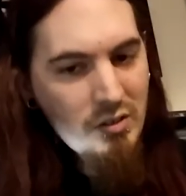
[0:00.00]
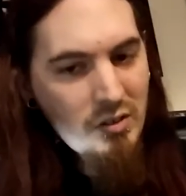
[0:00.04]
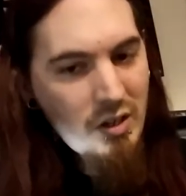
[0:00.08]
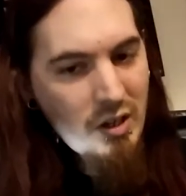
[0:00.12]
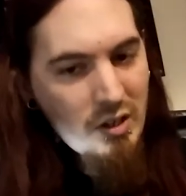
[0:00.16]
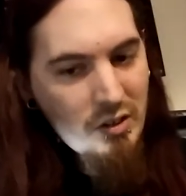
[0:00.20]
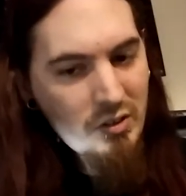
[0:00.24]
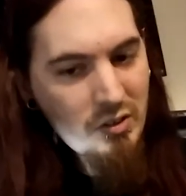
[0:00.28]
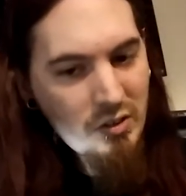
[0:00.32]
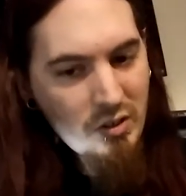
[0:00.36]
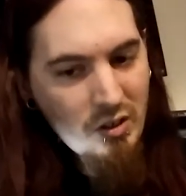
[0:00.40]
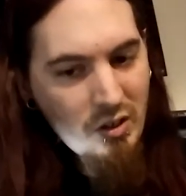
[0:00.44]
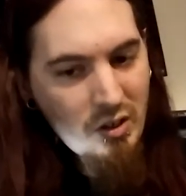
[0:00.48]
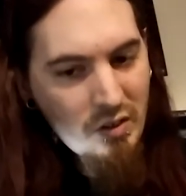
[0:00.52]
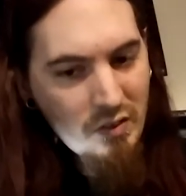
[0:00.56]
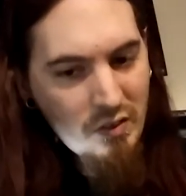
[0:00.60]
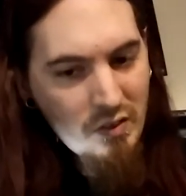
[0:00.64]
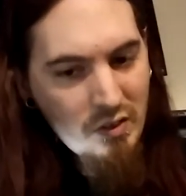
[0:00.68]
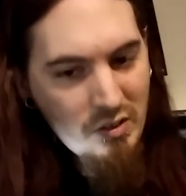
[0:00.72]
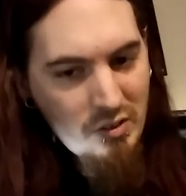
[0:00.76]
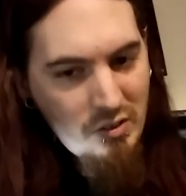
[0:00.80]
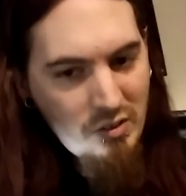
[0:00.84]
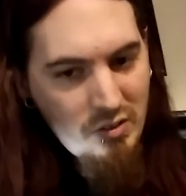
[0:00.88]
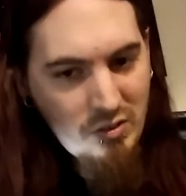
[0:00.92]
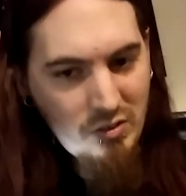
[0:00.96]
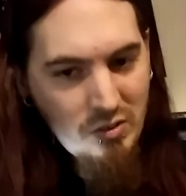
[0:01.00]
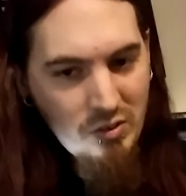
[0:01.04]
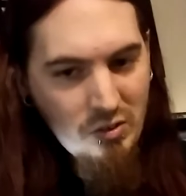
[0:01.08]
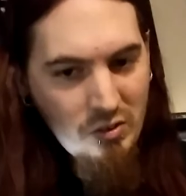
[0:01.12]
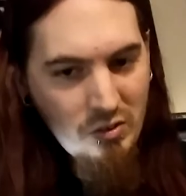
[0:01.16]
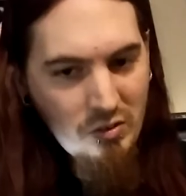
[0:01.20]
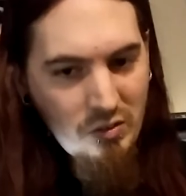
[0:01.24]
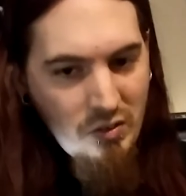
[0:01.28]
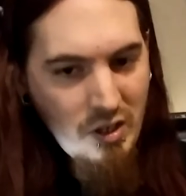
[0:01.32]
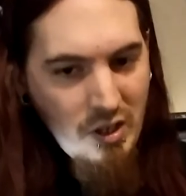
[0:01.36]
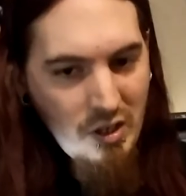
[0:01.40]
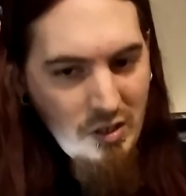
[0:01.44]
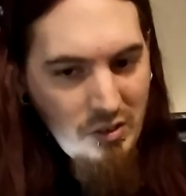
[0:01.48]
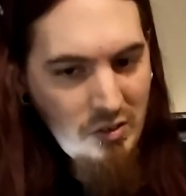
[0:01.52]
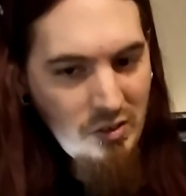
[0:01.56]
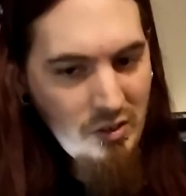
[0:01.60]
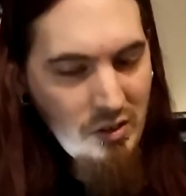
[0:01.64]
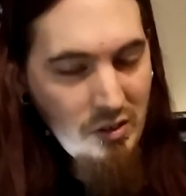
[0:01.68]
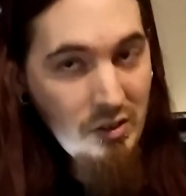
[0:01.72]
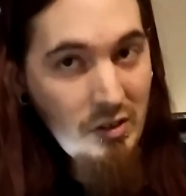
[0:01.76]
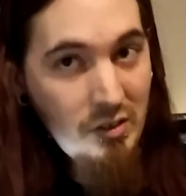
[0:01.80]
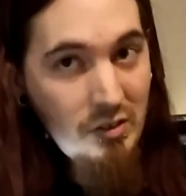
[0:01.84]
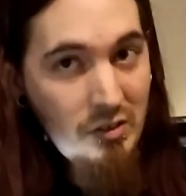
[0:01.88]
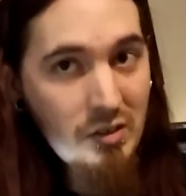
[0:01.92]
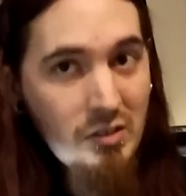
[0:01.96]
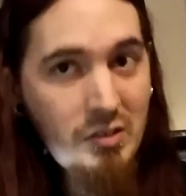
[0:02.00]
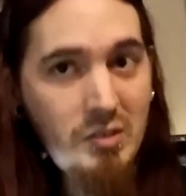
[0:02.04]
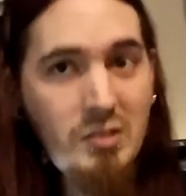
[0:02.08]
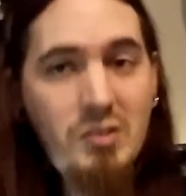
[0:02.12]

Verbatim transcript: is actually on this, so that's at least a